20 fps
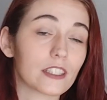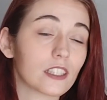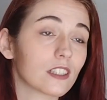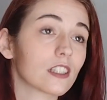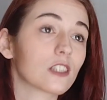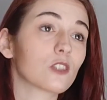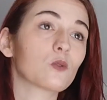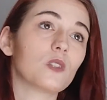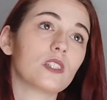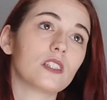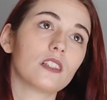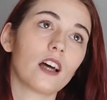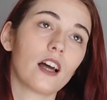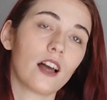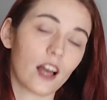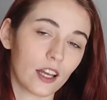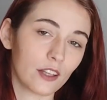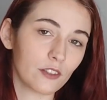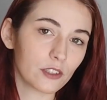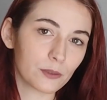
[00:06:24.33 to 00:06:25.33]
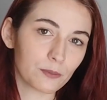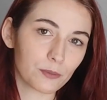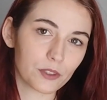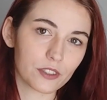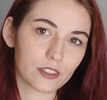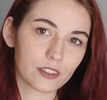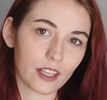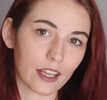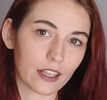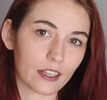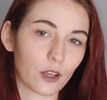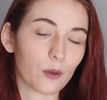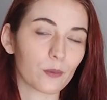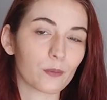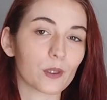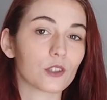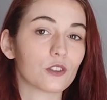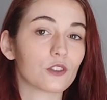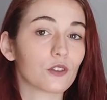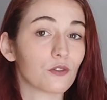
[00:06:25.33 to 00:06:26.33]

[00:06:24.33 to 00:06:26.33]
This is 100% about